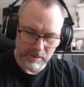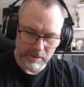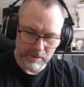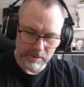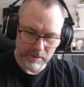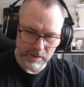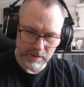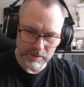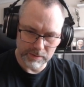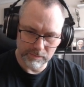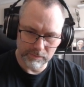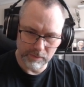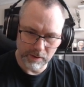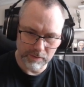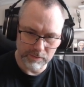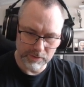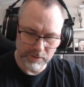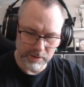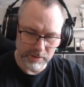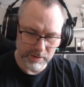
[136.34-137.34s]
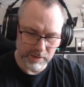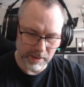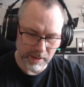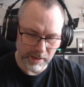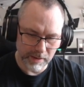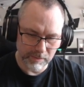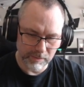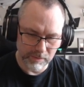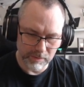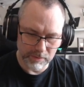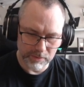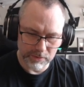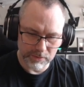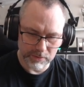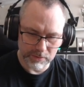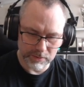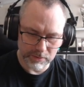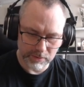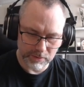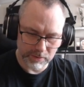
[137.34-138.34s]
There's a rotor
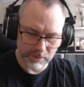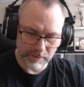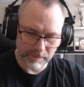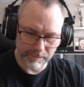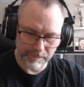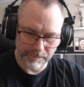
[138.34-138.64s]
downwards,